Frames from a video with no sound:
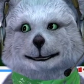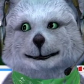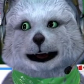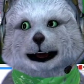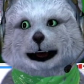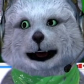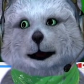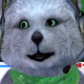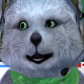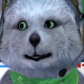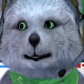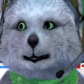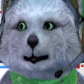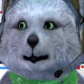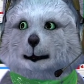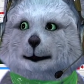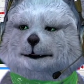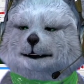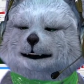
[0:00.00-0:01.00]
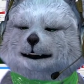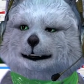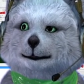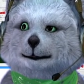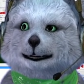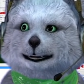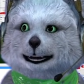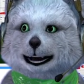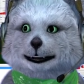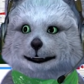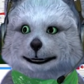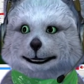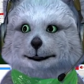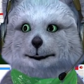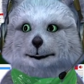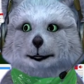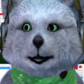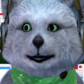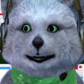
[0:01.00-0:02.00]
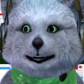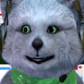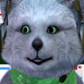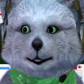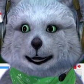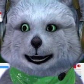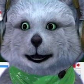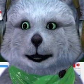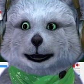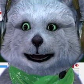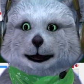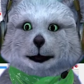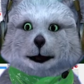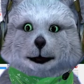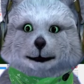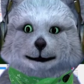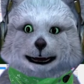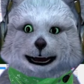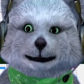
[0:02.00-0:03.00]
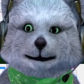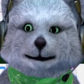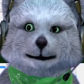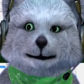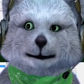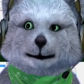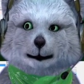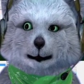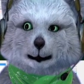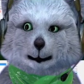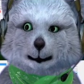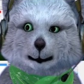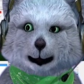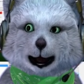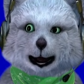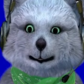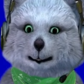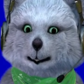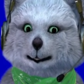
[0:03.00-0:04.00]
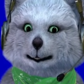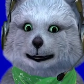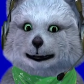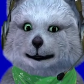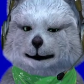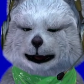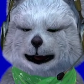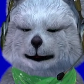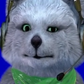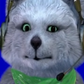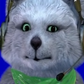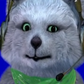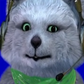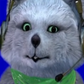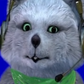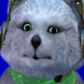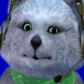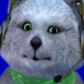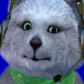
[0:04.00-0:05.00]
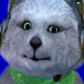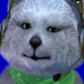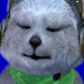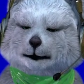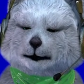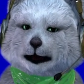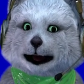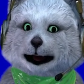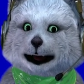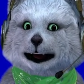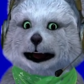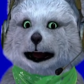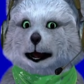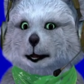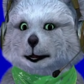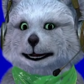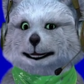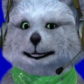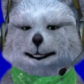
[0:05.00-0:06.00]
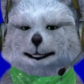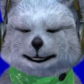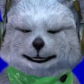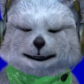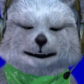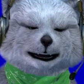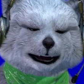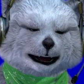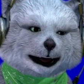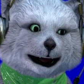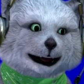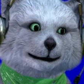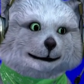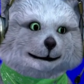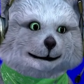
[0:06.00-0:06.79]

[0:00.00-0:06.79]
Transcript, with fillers: Yeah, there we go. And maybe if I use like a green screen right here, right, and we'll be like boop, and it doesn't really do anything, right?